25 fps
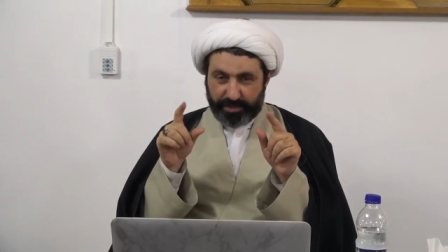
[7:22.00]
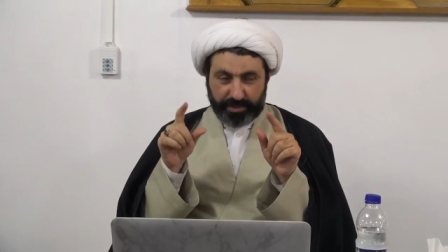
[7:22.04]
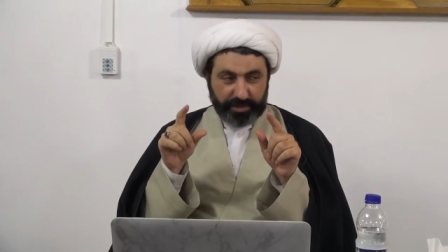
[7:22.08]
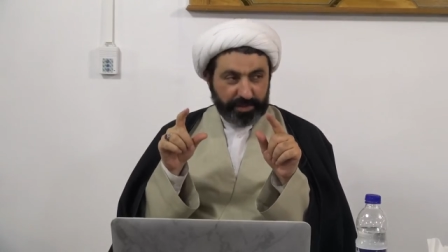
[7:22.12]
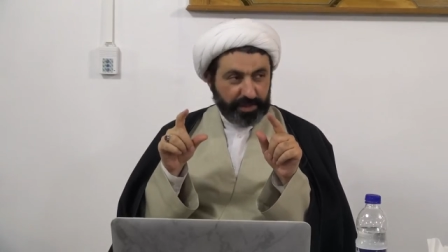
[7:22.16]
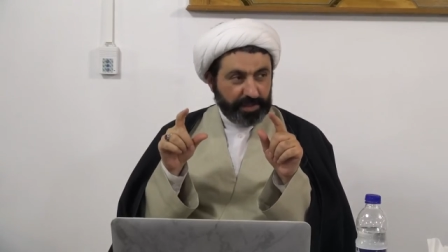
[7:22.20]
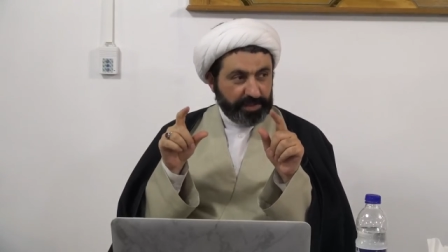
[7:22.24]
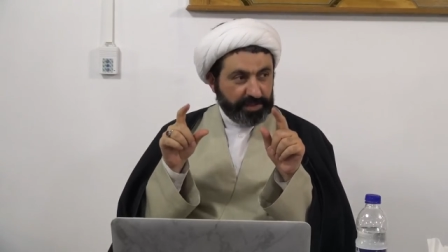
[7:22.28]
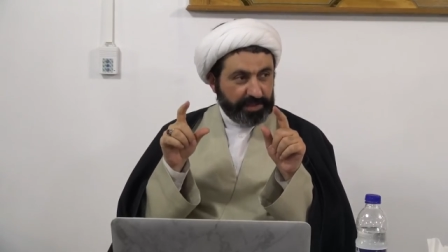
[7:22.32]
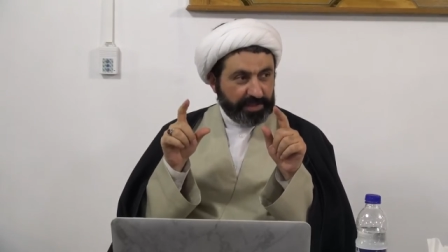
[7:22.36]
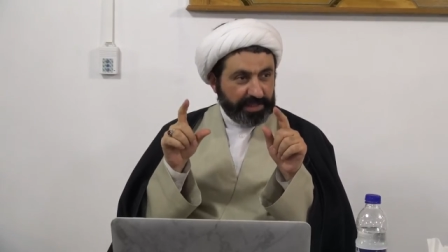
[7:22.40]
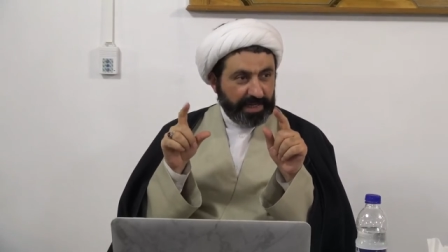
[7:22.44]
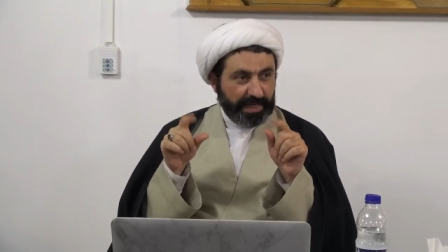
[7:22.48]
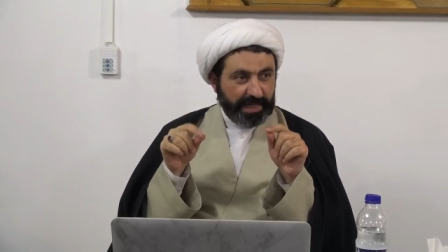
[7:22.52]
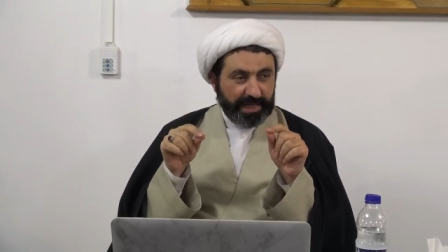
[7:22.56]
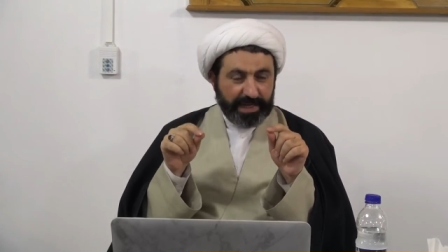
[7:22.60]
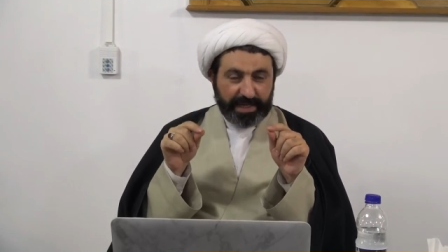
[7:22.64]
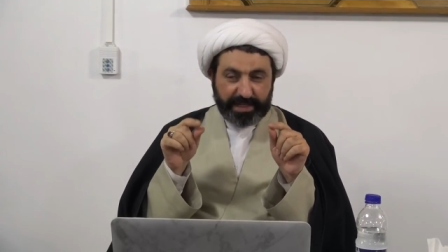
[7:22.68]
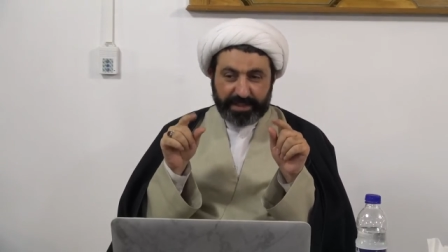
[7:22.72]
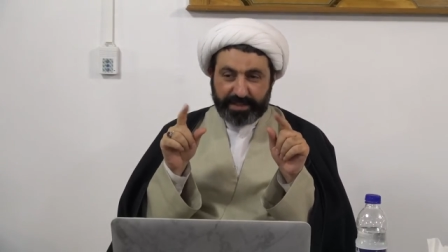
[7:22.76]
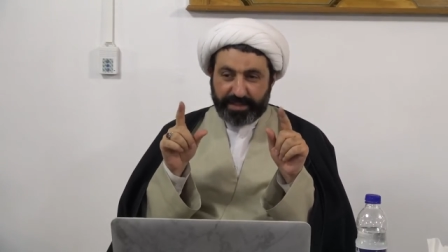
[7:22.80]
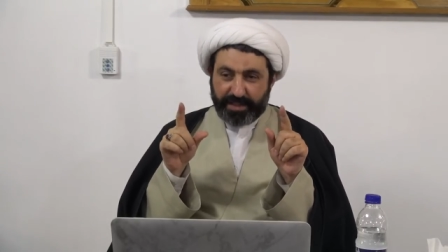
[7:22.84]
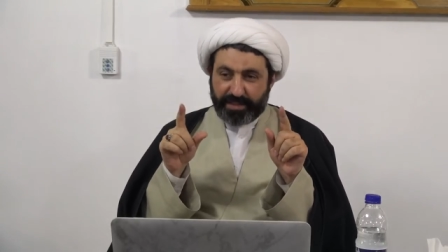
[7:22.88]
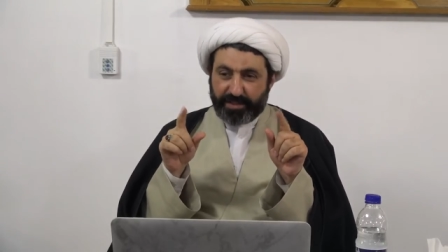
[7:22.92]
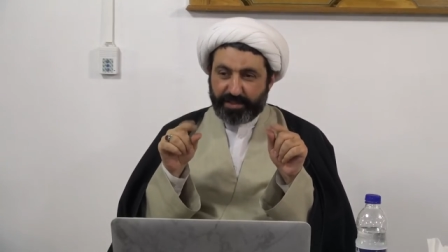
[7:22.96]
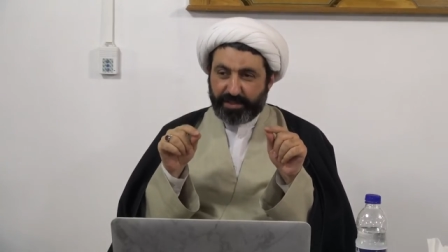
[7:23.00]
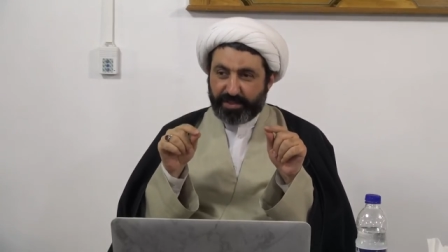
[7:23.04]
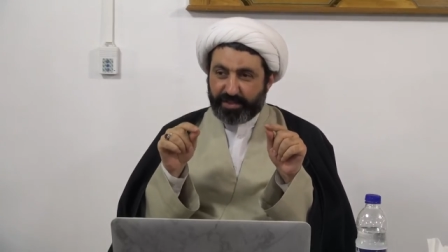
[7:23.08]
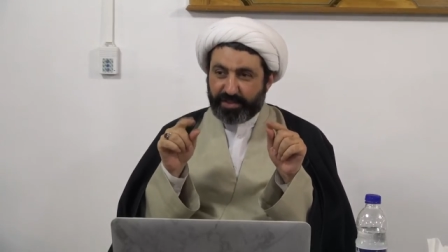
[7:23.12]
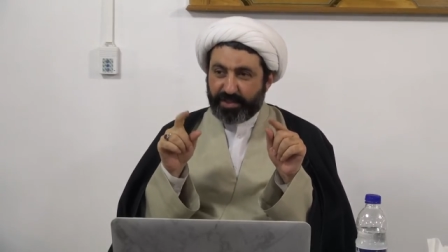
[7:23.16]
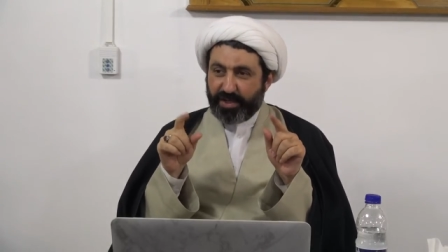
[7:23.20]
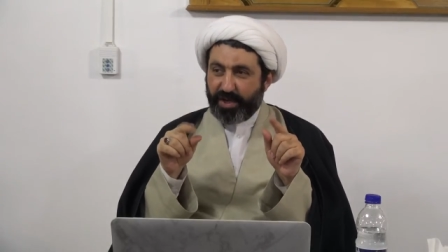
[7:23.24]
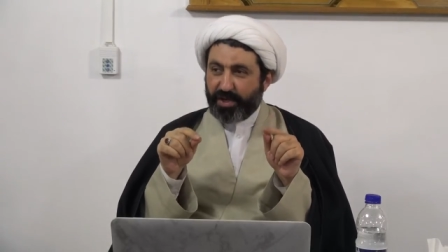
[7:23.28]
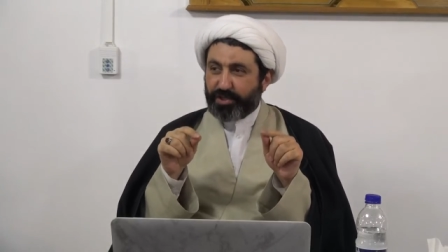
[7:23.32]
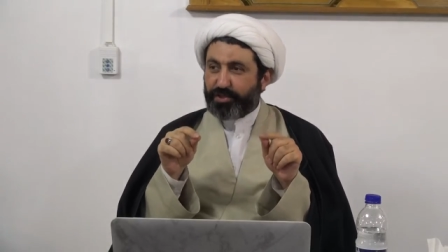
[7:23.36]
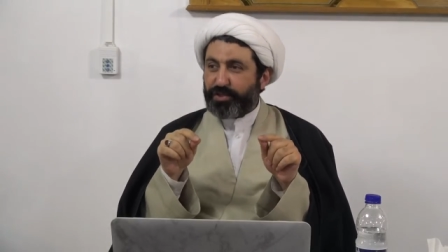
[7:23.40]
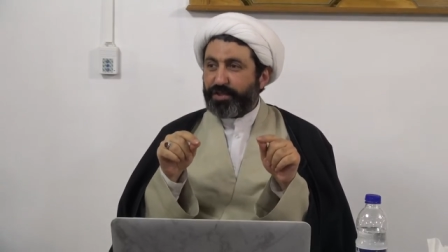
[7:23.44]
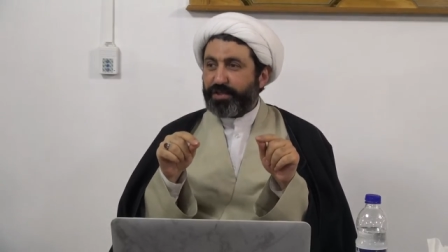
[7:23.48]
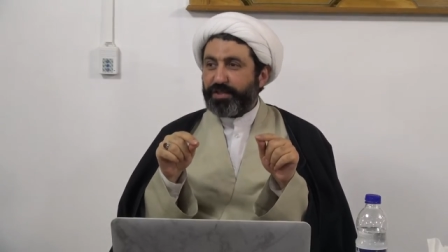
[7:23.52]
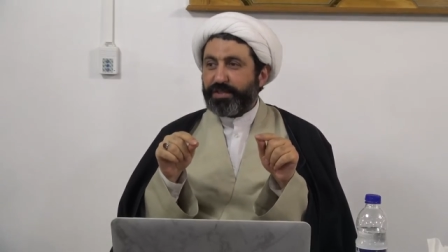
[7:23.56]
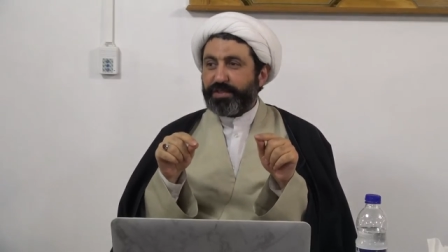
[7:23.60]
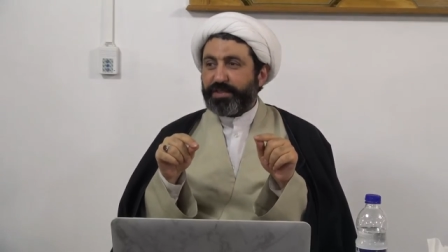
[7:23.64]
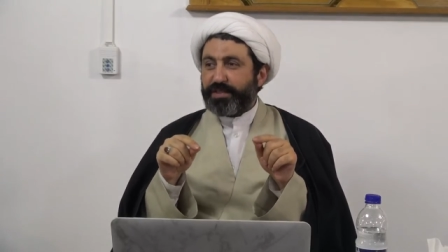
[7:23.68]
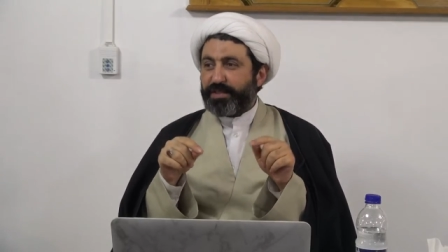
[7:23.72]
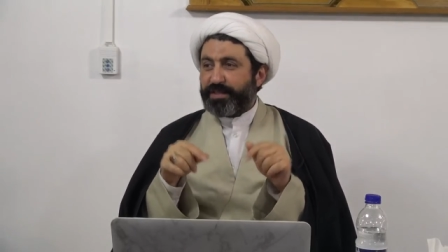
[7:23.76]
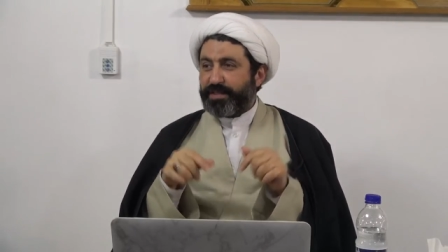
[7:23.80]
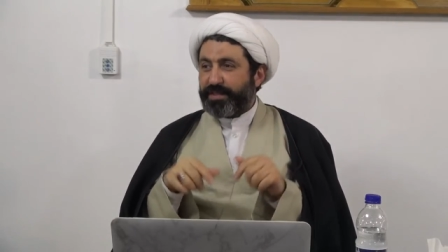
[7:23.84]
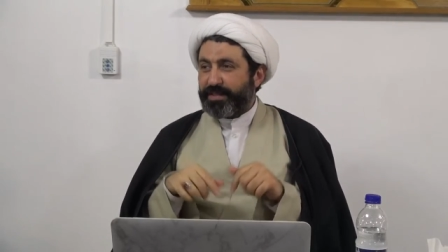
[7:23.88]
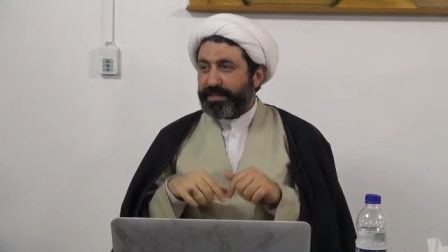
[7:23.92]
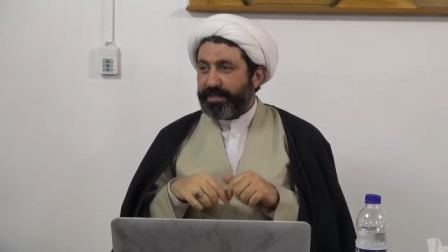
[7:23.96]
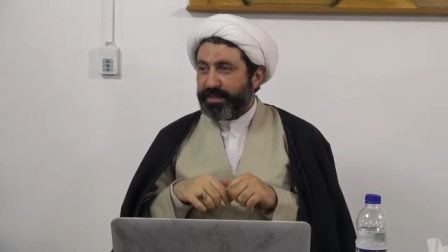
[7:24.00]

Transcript: just selected discussions